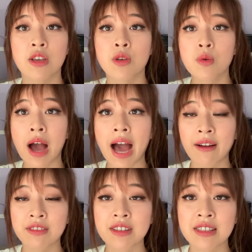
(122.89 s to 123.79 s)
You
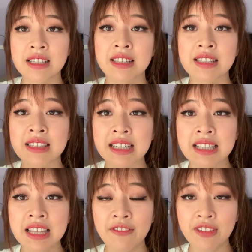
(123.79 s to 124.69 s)
have to see the
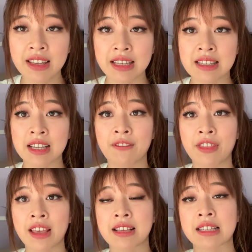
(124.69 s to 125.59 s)
significance of
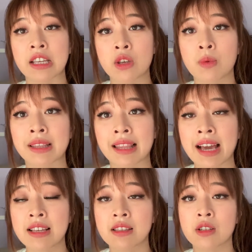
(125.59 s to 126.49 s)
things that you would
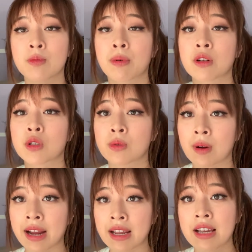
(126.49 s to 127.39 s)
like to
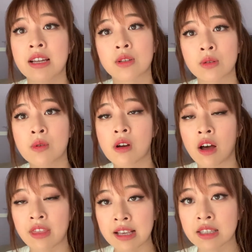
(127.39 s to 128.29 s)
portray to
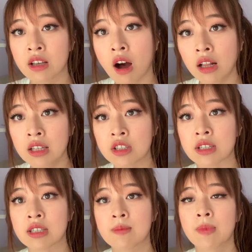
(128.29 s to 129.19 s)
these
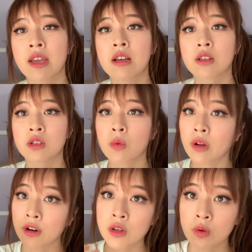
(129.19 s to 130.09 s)
colleges. So what
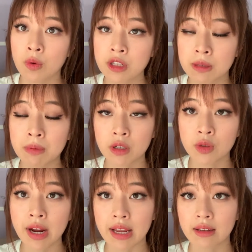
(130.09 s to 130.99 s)
are you going to
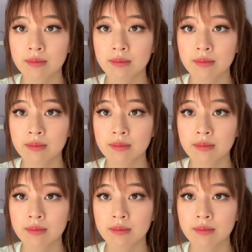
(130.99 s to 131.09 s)
portray?